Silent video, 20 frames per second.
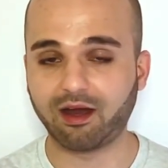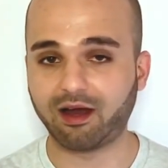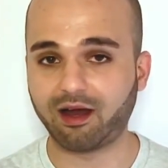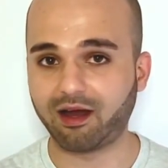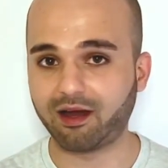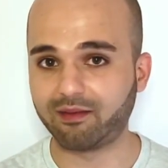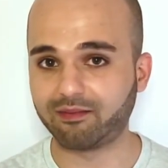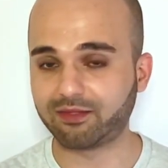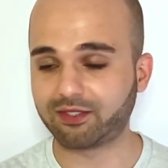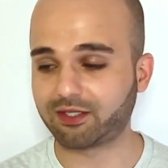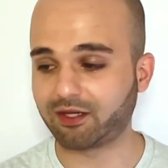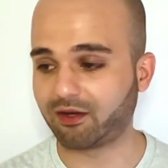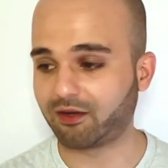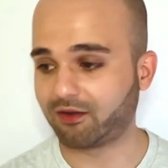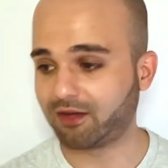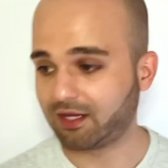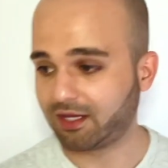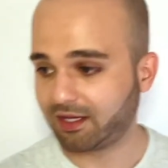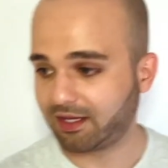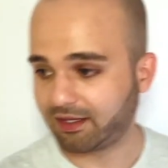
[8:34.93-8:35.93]
Um, so
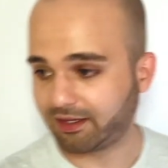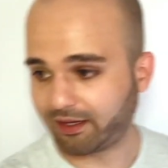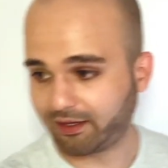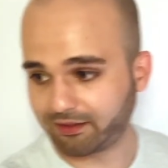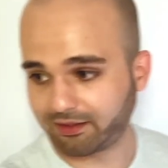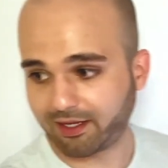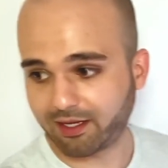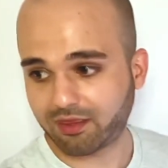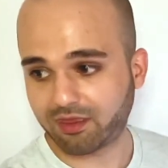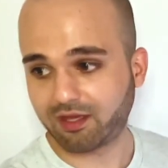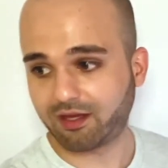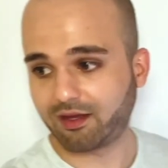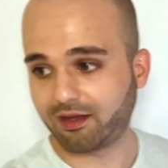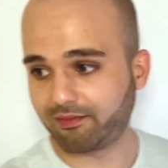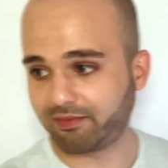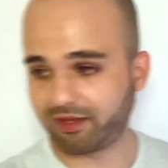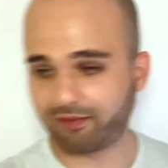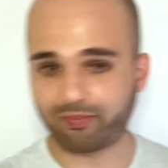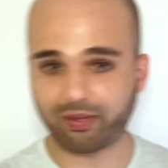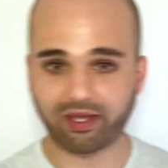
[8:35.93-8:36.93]
unlike the,
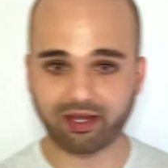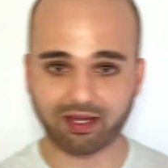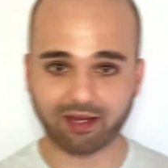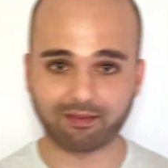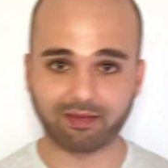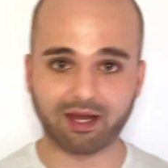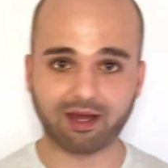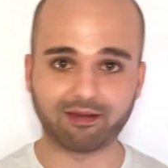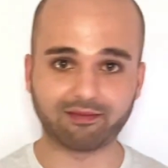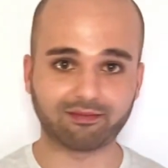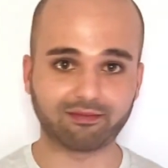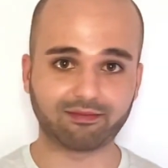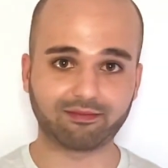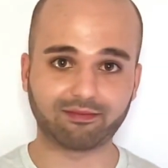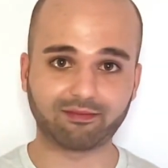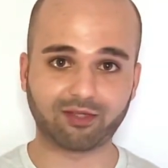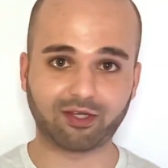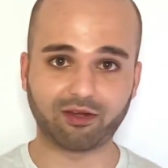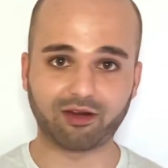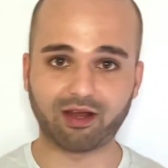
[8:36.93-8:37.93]
the pick, I'm not
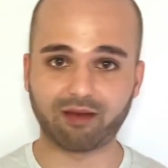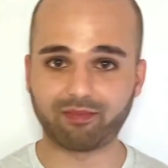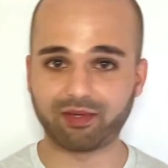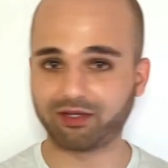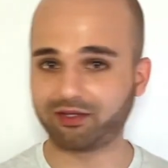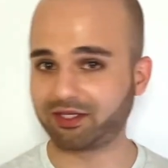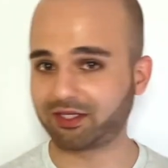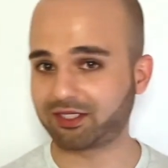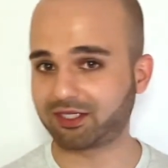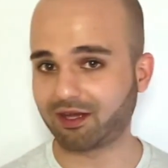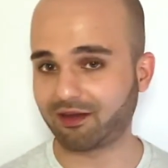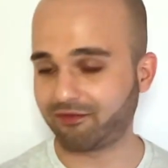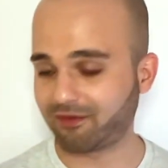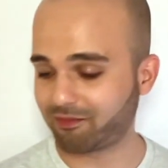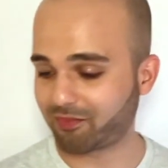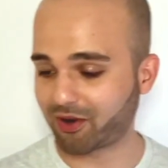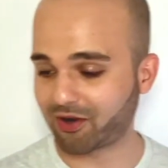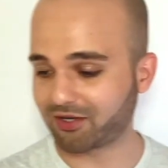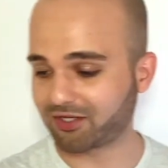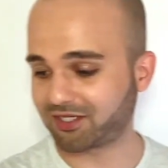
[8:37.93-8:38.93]
good at building stuff in
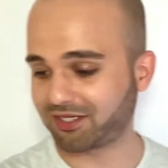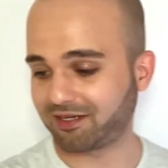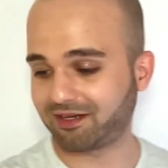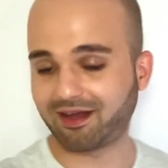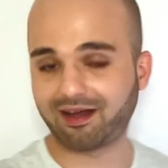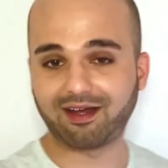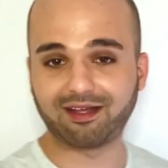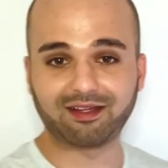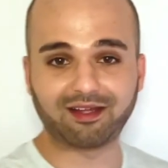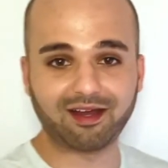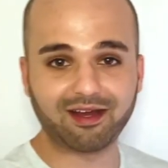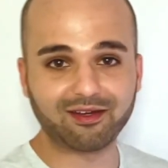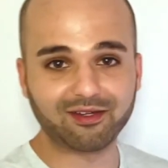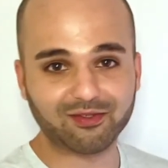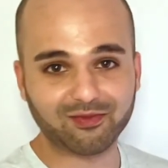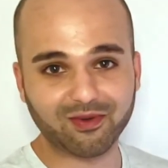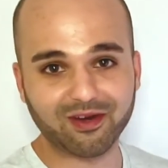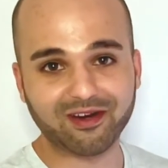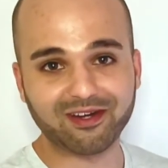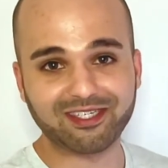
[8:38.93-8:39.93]
person. Online
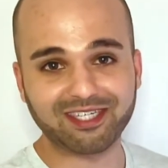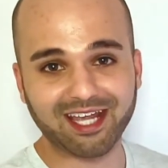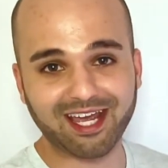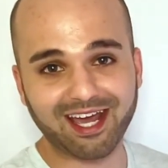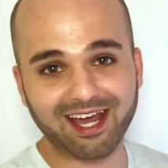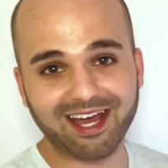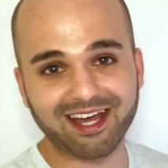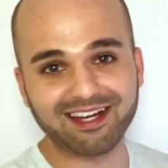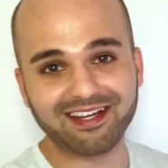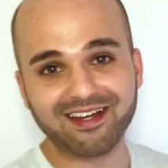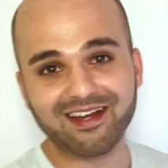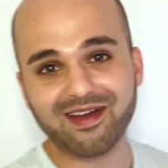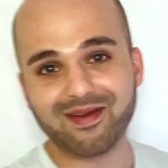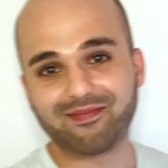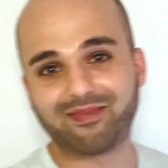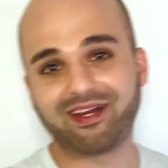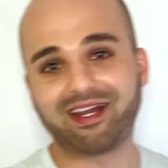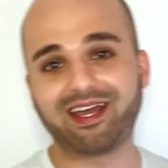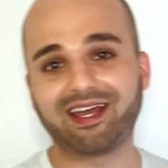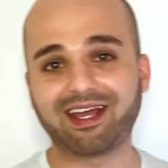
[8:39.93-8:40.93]
is where it's at.
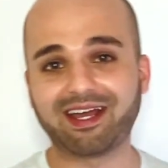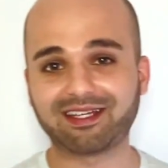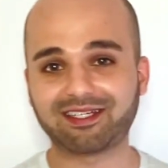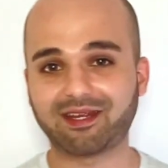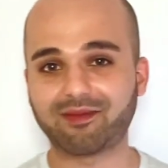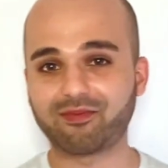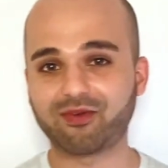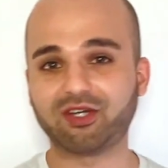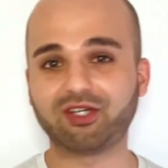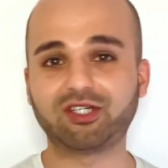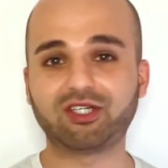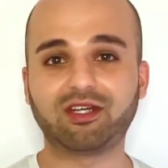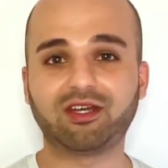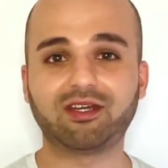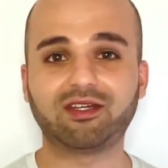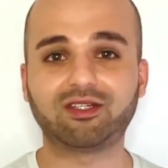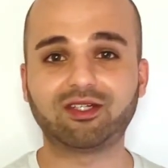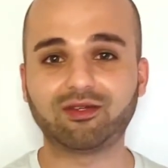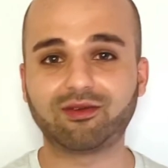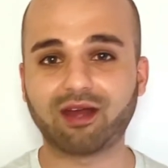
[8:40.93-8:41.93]
But hey, guys, I
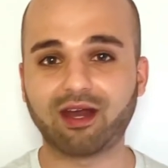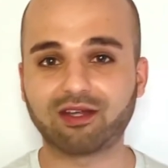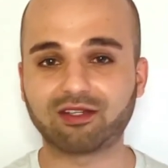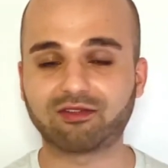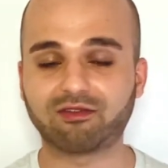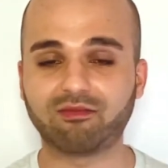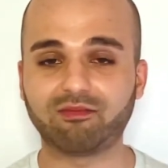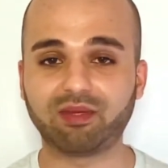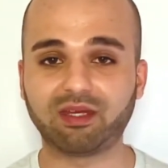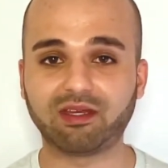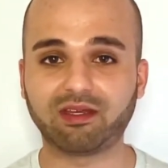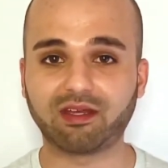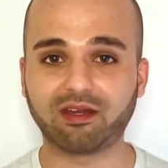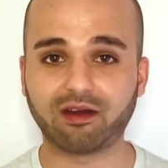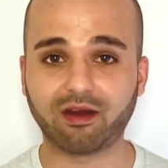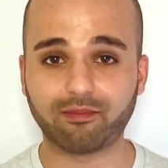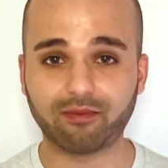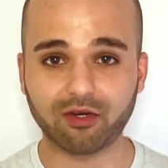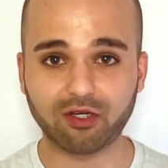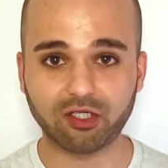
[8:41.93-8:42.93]
appreciate you guys for being
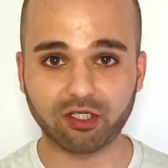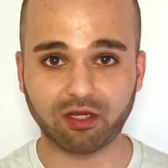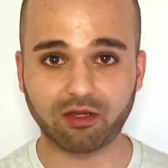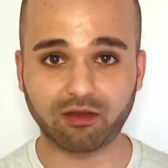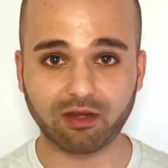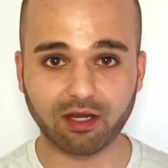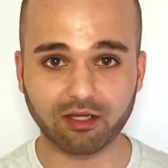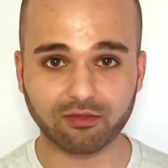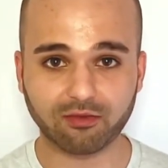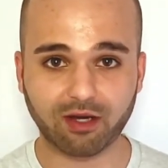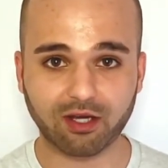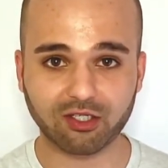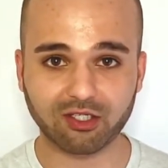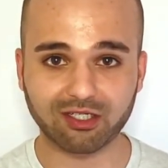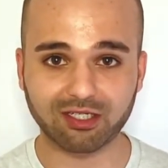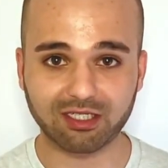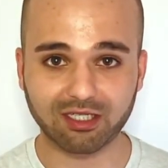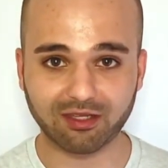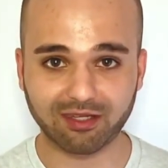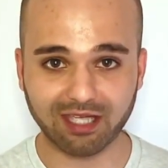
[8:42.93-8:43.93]
here. I appreciate you guys watching
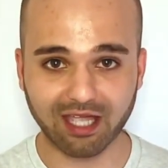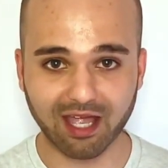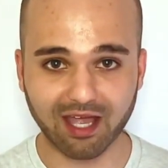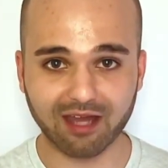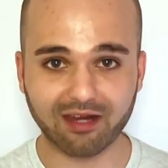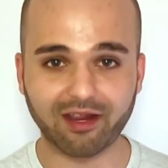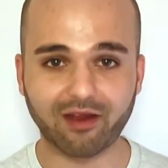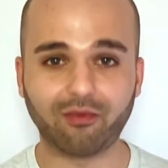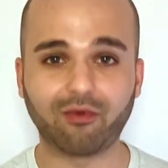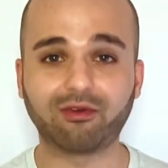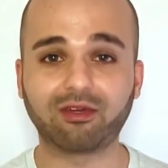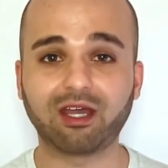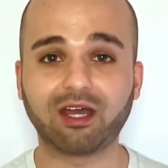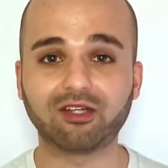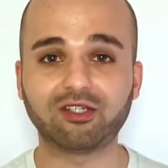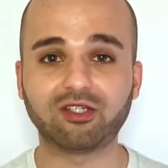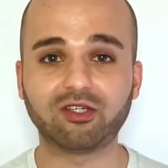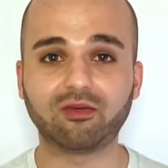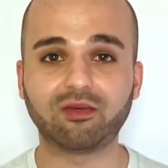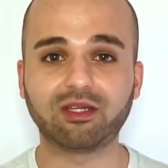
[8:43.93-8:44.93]
until the end, and we'll
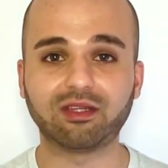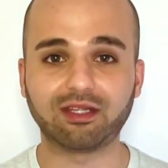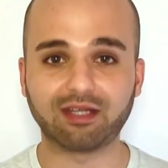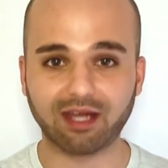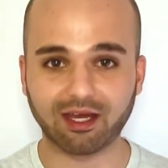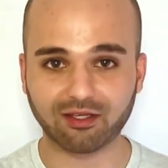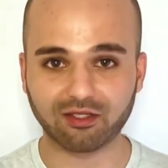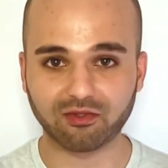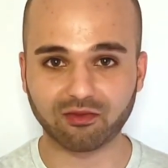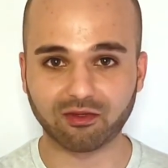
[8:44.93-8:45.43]
catch you in the next